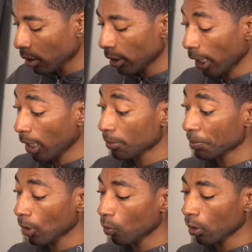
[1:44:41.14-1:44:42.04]
Yeah.
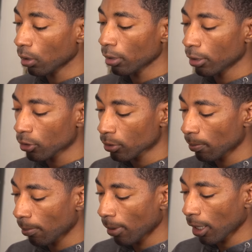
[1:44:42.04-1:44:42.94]
Well, here's
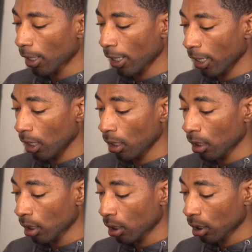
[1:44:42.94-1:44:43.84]

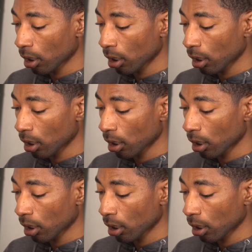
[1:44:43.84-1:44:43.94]
mine.